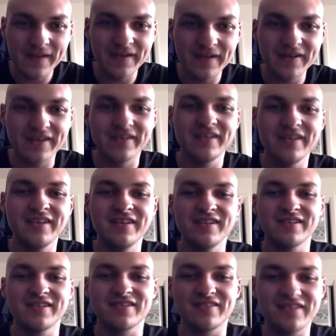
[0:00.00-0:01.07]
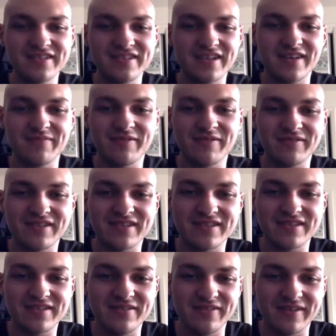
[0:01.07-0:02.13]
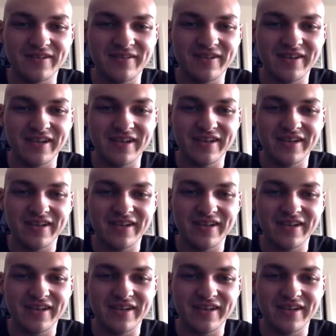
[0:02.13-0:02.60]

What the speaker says: Okay, so let's talk about what this is doing. Okay,